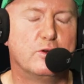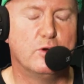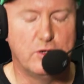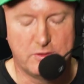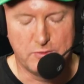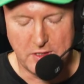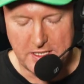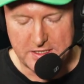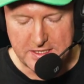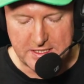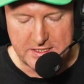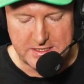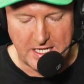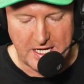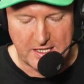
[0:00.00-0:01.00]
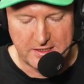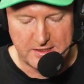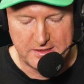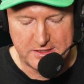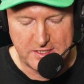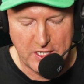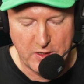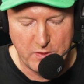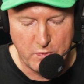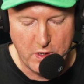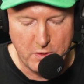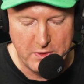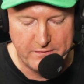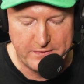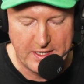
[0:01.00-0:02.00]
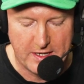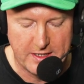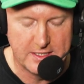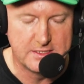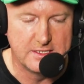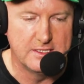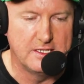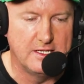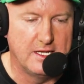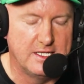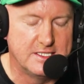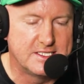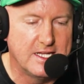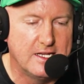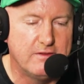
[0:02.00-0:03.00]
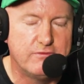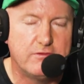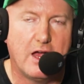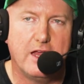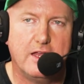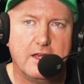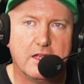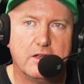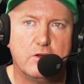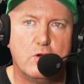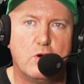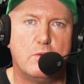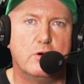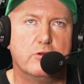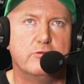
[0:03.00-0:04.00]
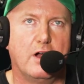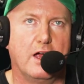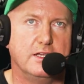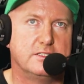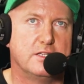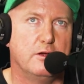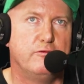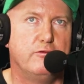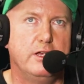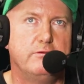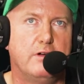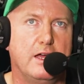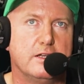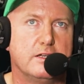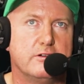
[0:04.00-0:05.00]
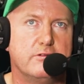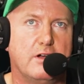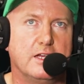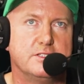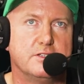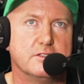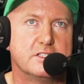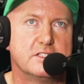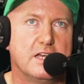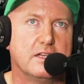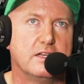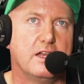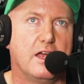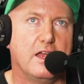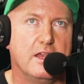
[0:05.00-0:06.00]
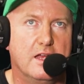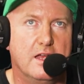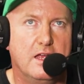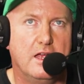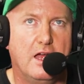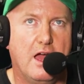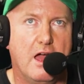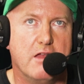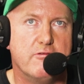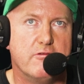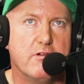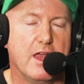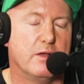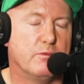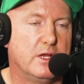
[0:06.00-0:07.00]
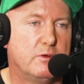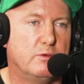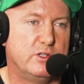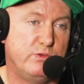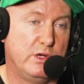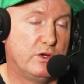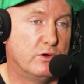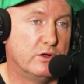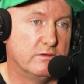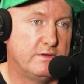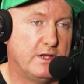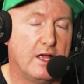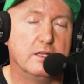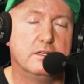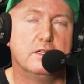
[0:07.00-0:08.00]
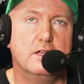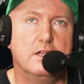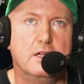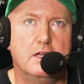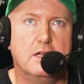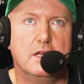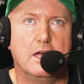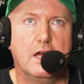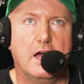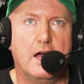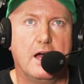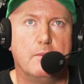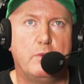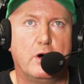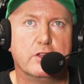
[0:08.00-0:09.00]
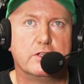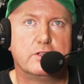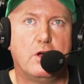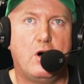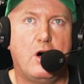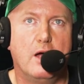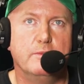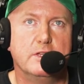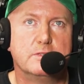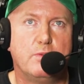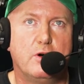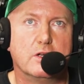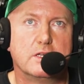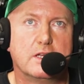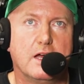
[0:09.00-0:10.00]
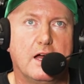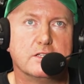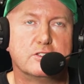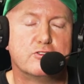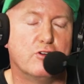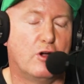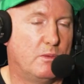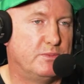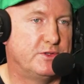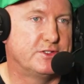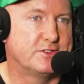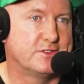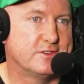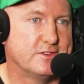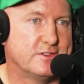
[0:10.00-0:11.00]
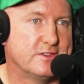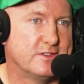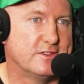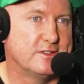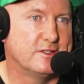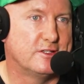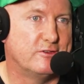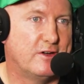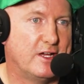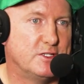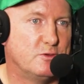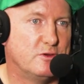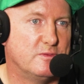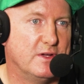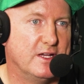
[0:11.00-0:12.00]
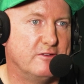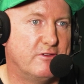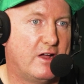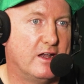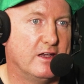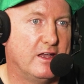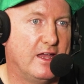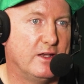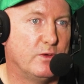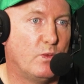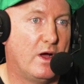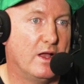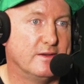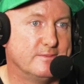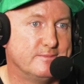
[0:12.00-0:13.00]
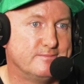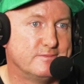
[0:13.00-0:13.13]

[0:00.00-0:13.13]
Good. Well, let's get started. So what we've done is an, uh, instead of rating a normal race, so if we rated a race on Saturday at Randwick, which we could have done, mm-hmm. uh, by the time this podcast drops, the race would have been run and won.